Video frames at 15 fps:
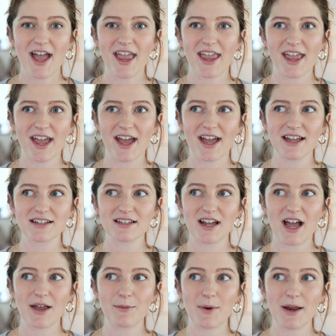And
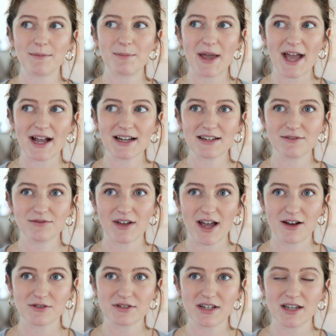I went back and
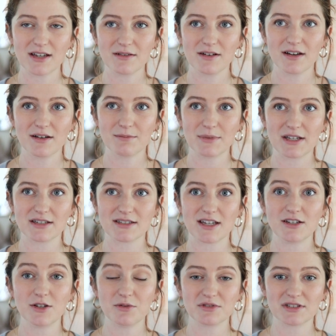found it because
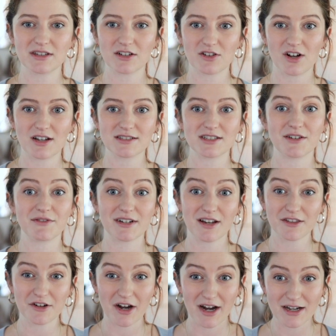I knew it was in the closet of
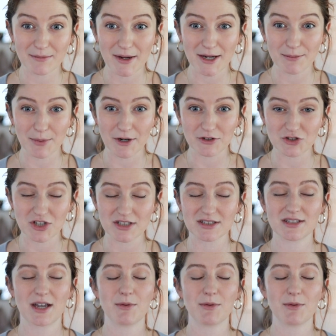another item I had purchased.